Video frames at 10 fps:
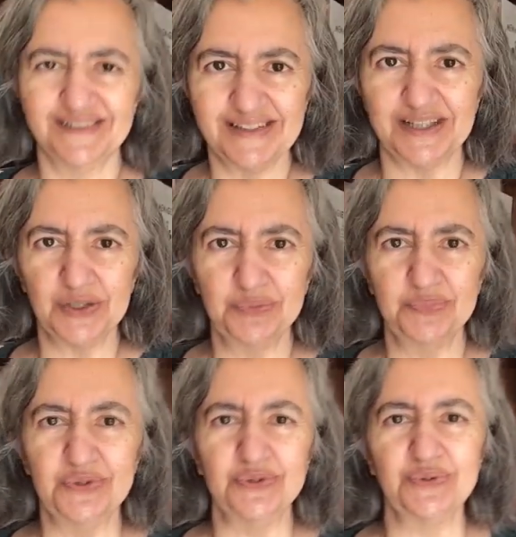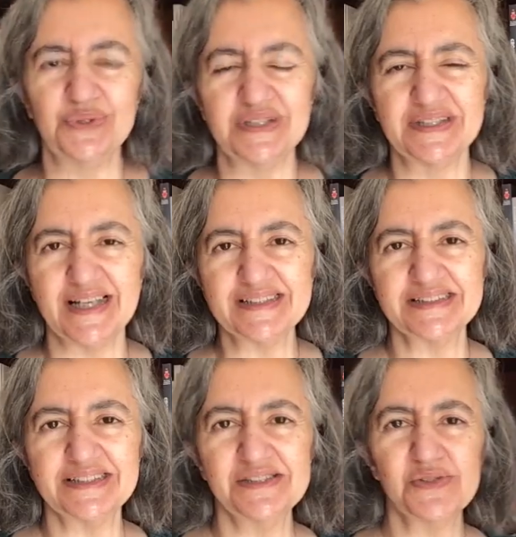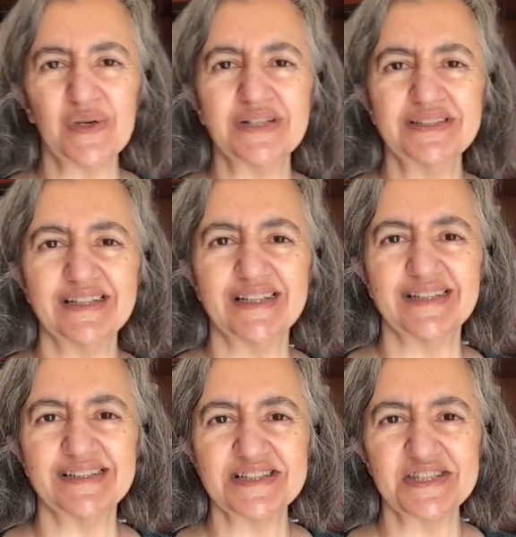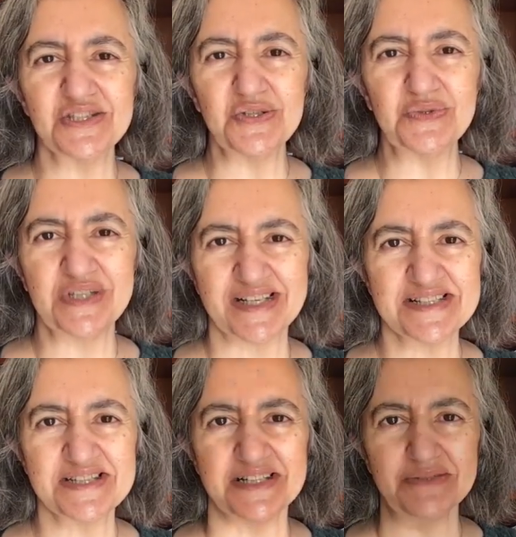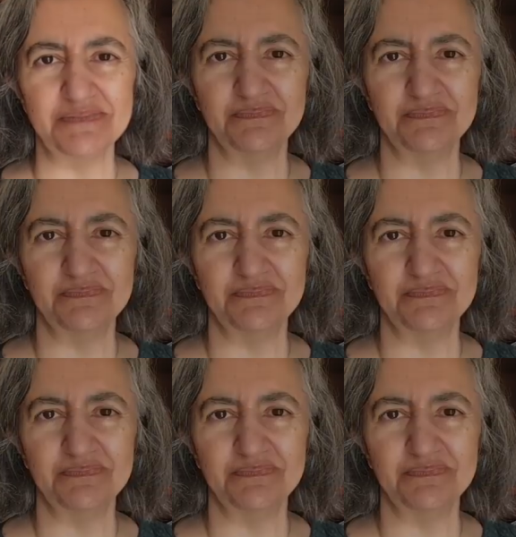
I hope you liked this one and see you next time.